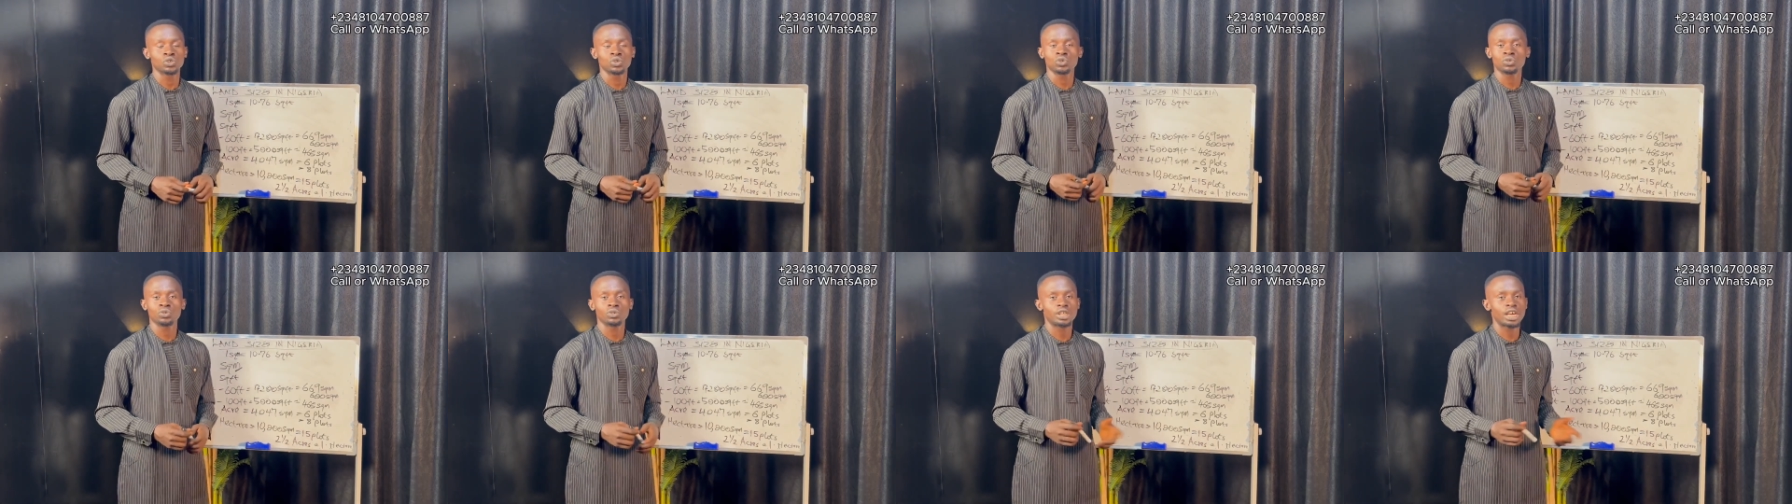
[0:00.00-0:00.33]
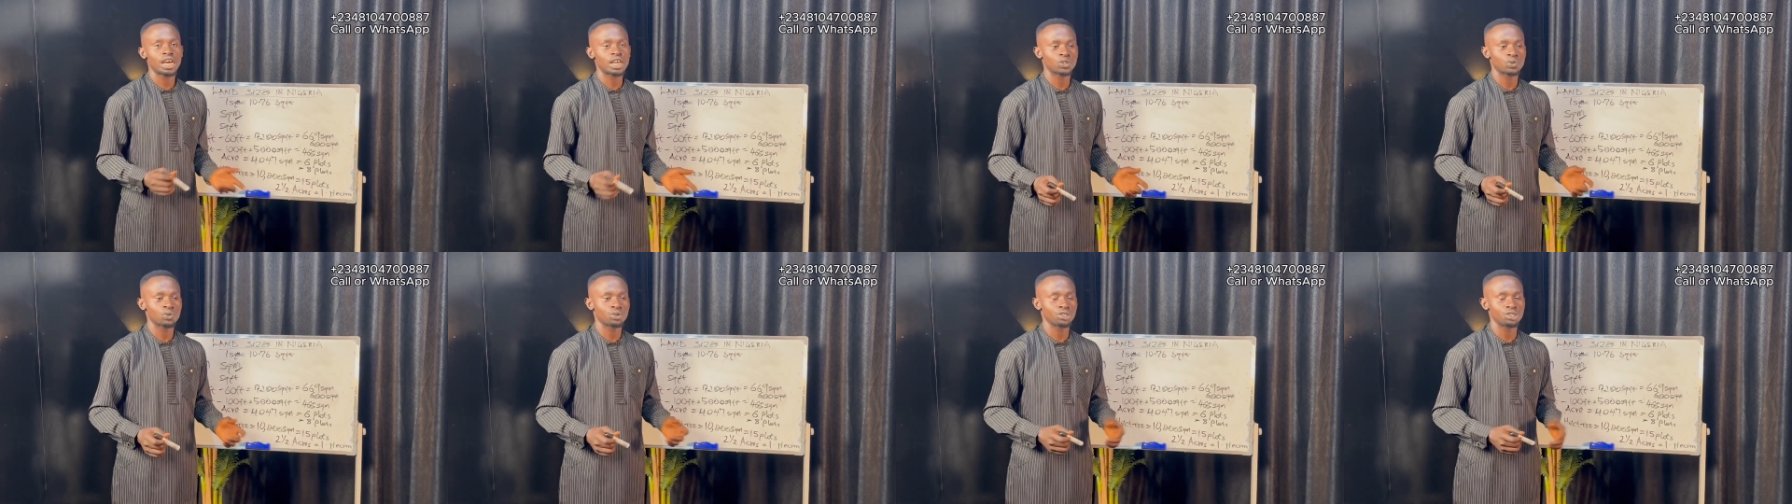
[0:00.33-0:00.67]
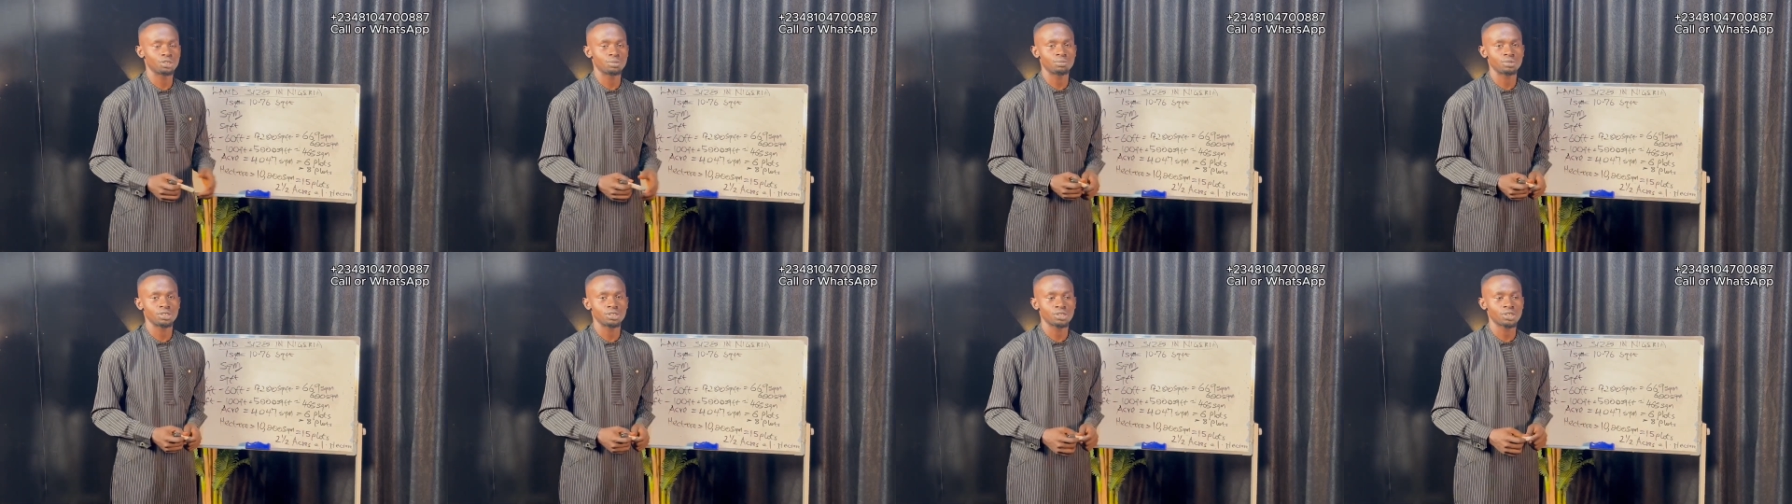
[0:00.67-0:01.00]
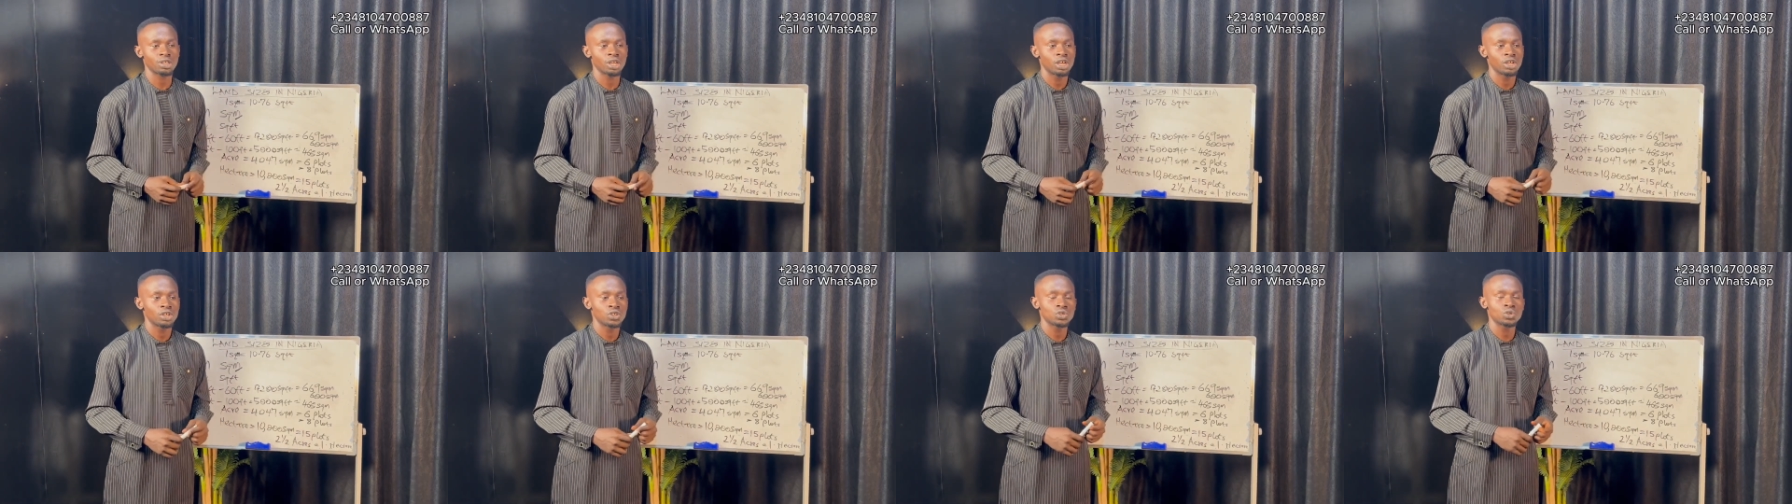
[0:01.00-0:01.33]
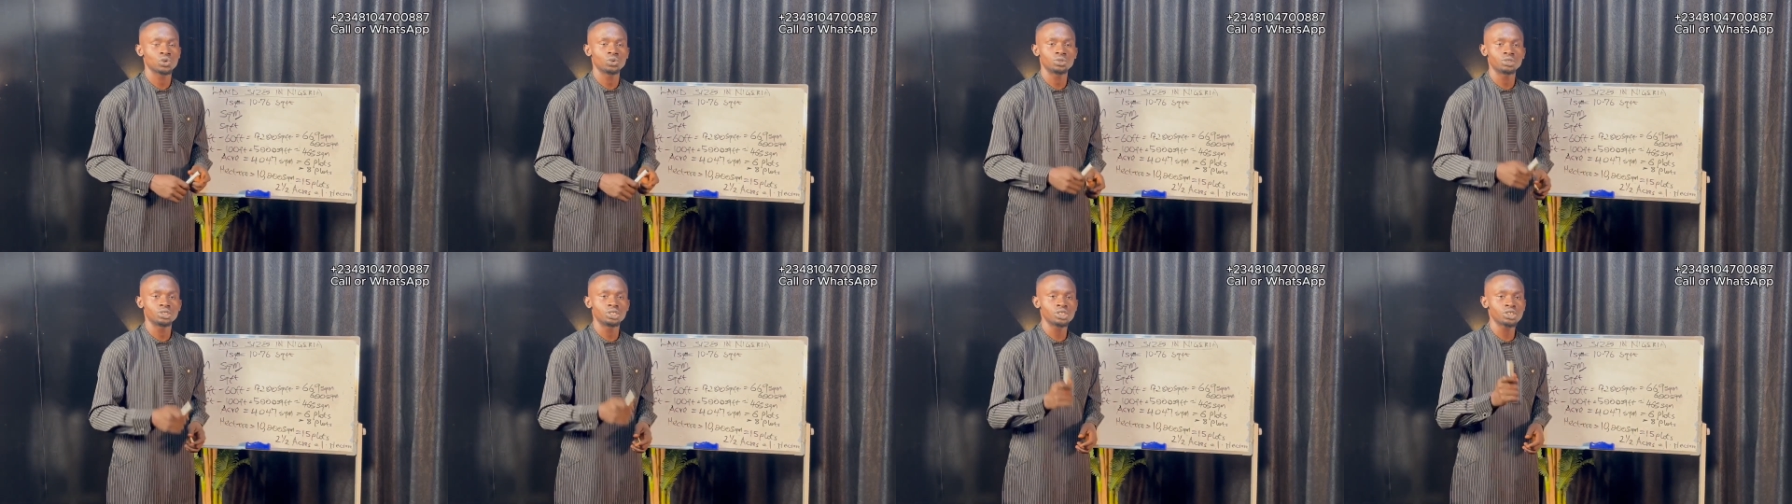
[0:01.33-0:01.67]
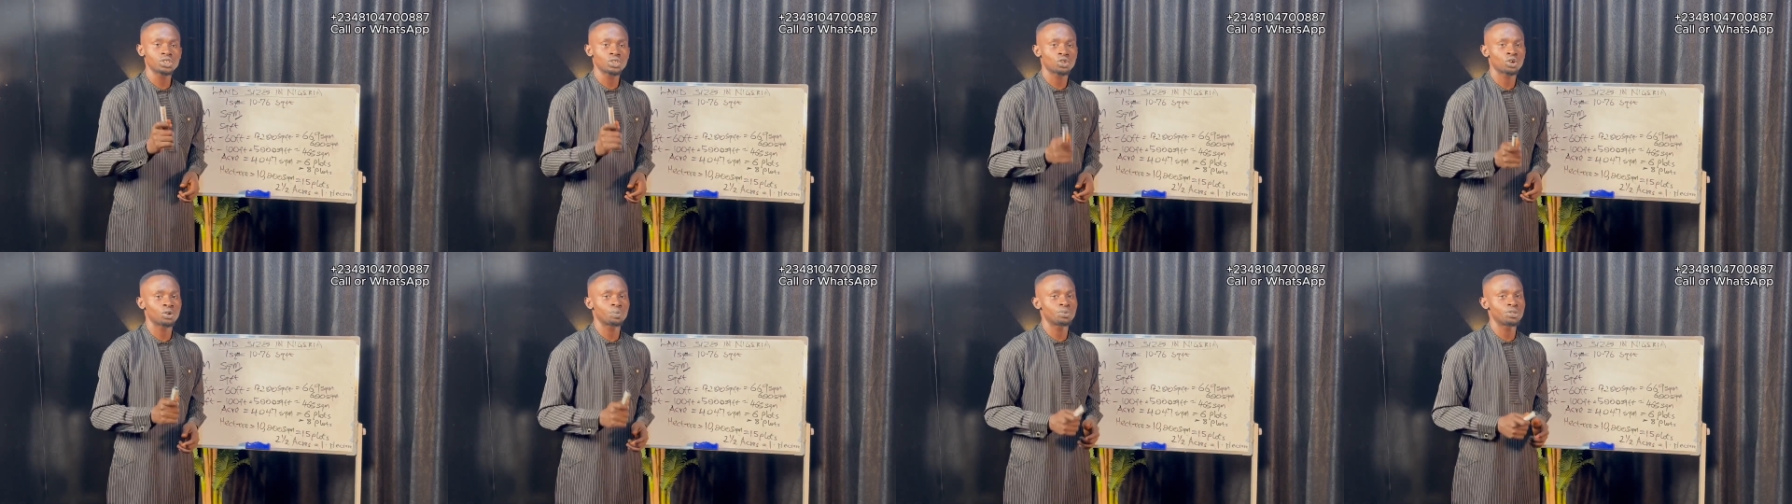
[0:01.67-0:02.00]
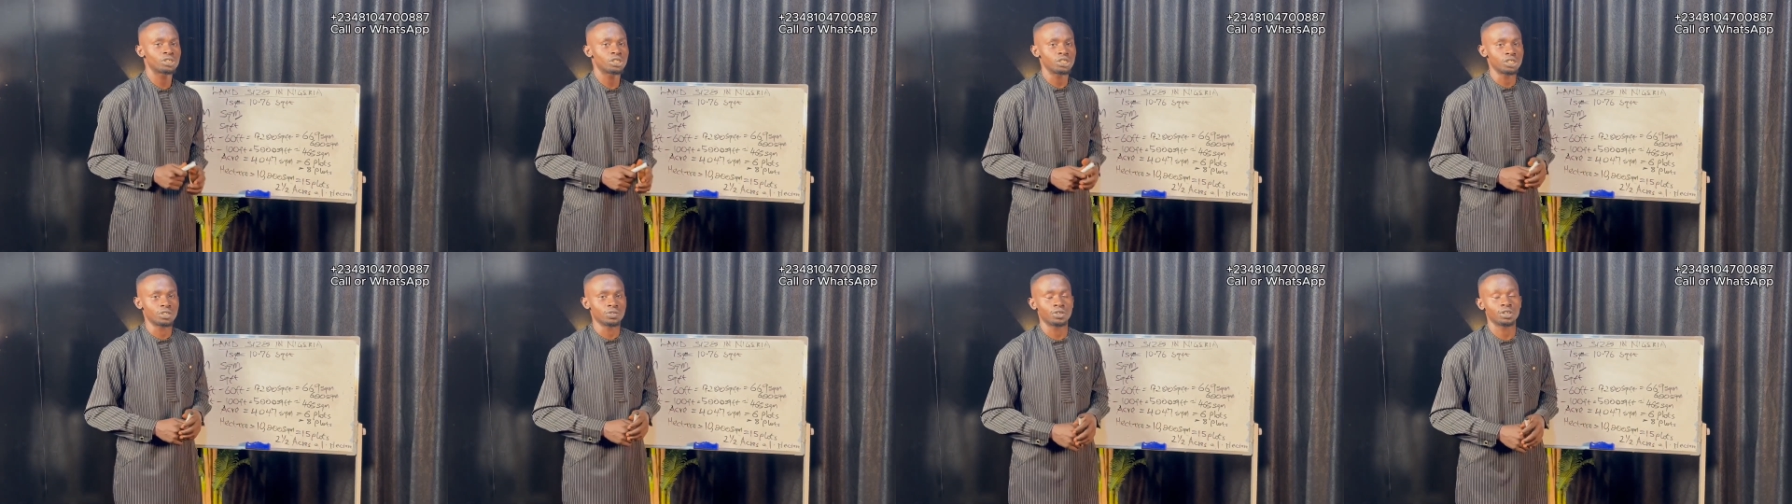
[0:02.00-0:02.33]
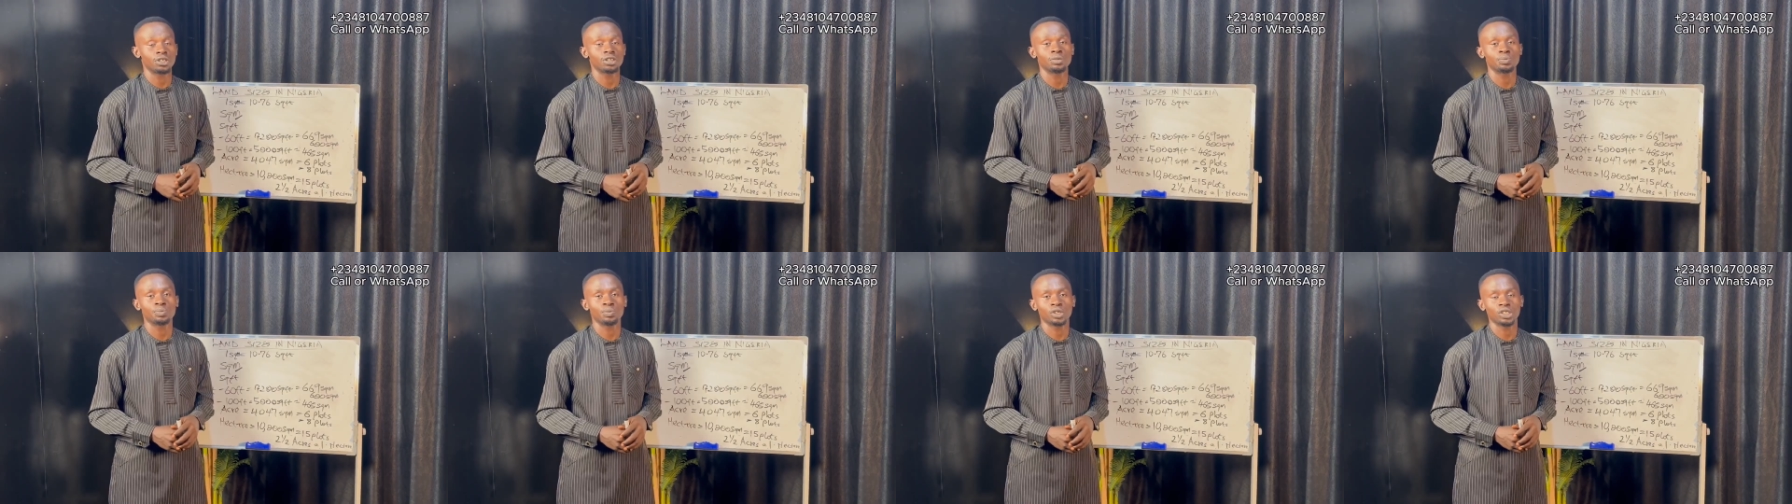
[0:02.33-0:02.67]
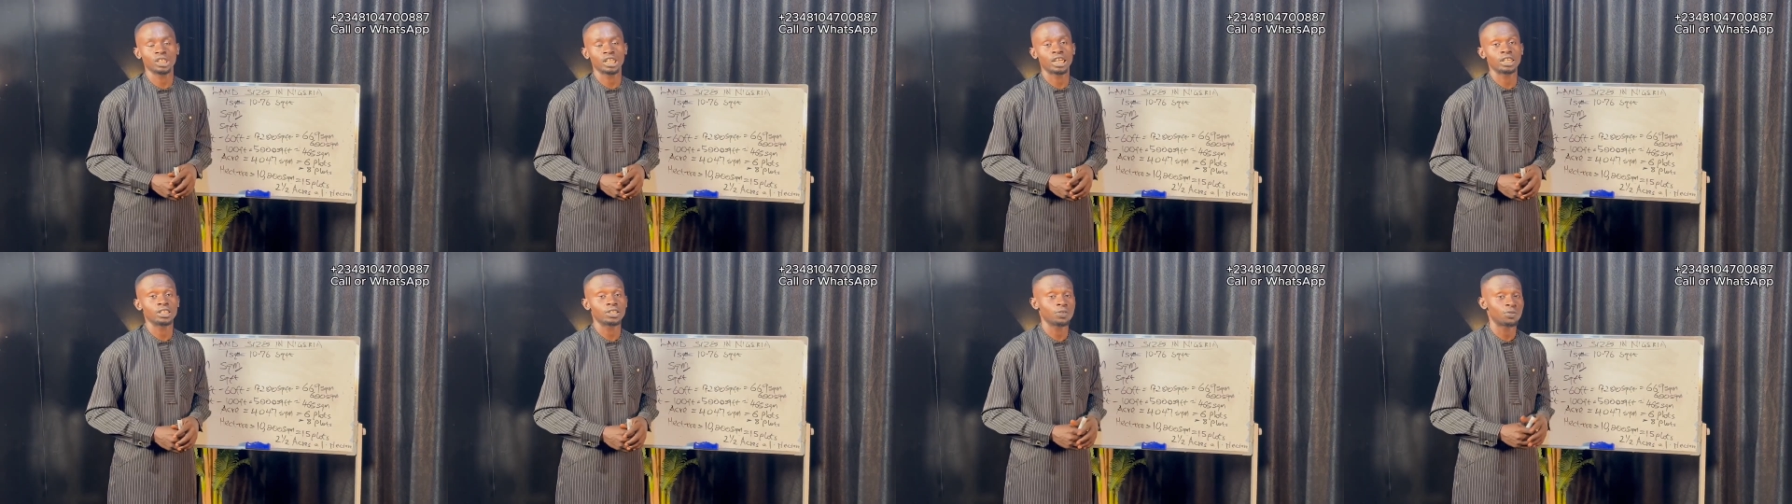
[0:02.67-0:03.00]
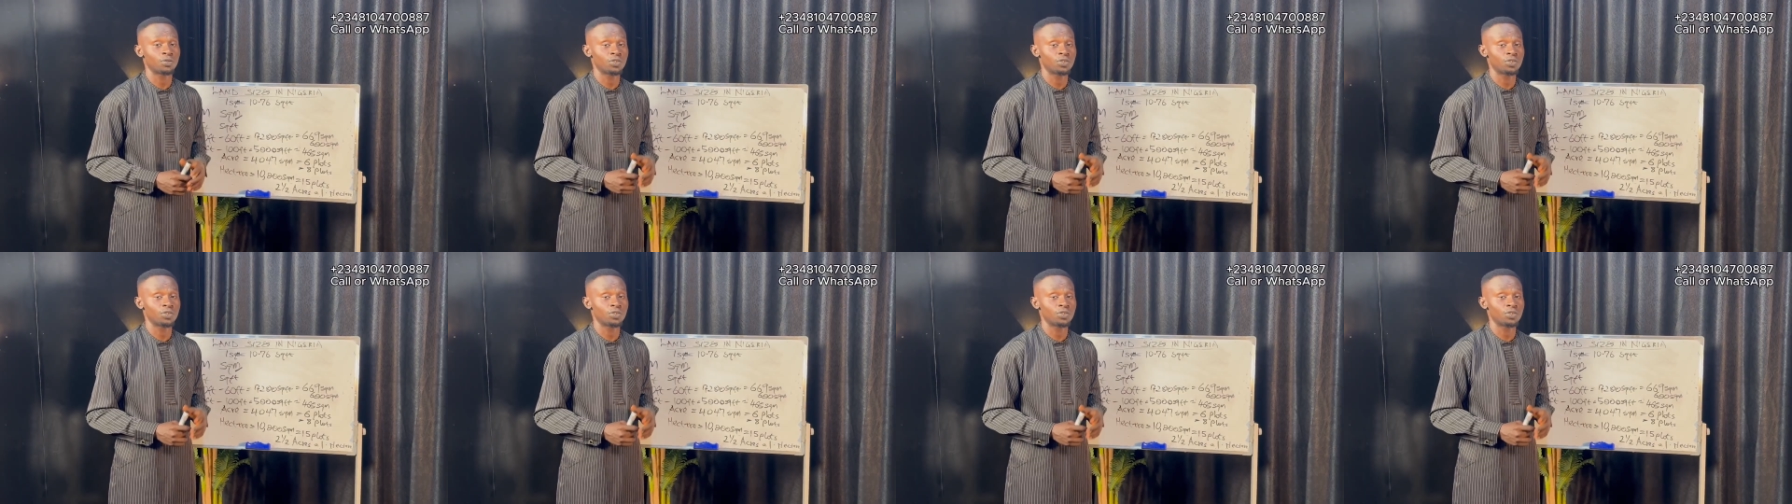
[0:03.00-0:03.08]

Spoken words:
So that's what it means. So this topic is very important.